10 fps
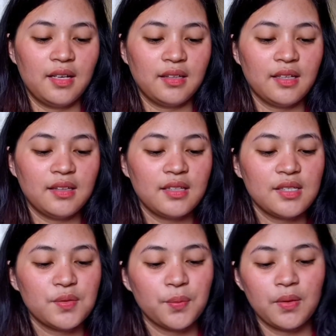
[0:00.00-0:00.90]
And then
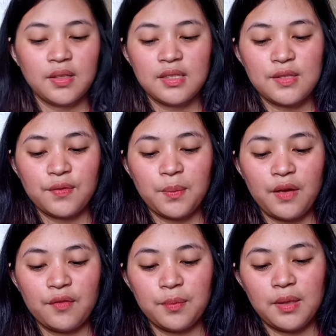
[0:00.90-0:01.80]
this one is from
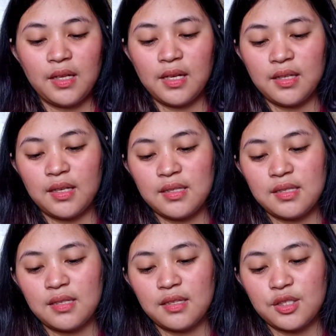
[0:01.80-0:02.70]
Ever Belana.
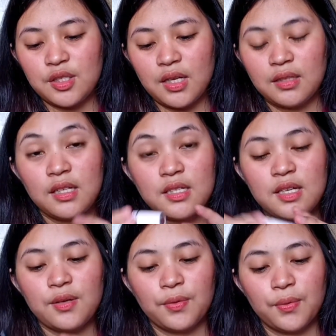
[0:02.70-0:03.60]
It's in the shade
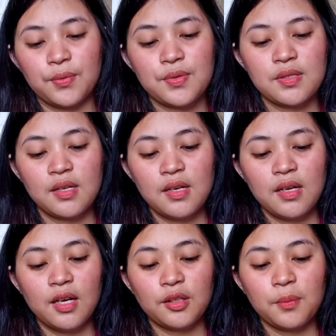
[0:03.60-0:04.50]
Dusky Rose.
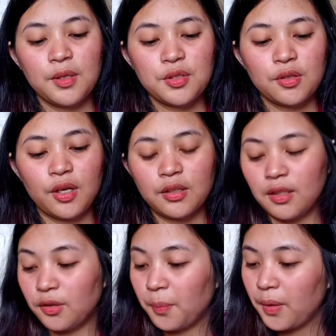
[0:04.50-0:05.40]
Ito medyo dark
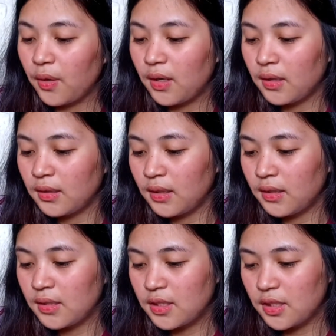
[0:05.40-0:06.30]
din to, pero ang ganda
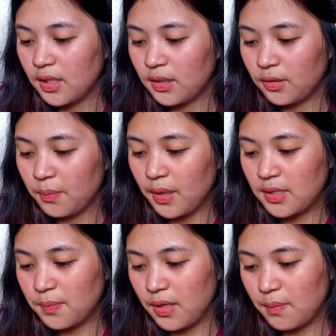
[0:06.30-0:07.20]
rin ng shade nito,
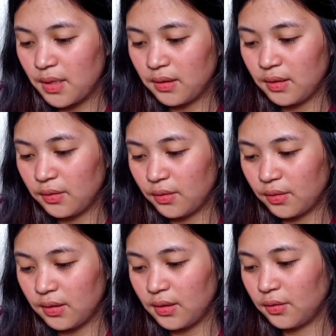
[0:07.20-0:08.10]
best palaban din to.
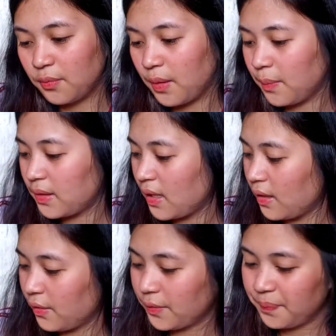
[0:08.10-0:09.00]
Hindi na ito
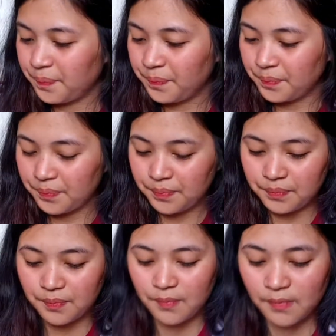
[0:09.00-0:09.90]
papatama.
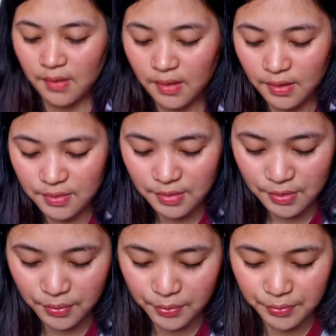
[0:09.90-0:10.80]
And
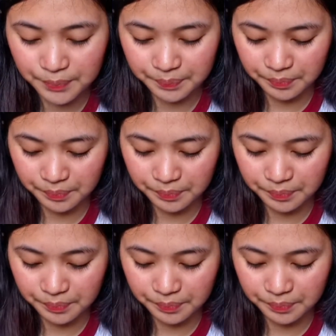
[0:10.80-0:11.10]
so,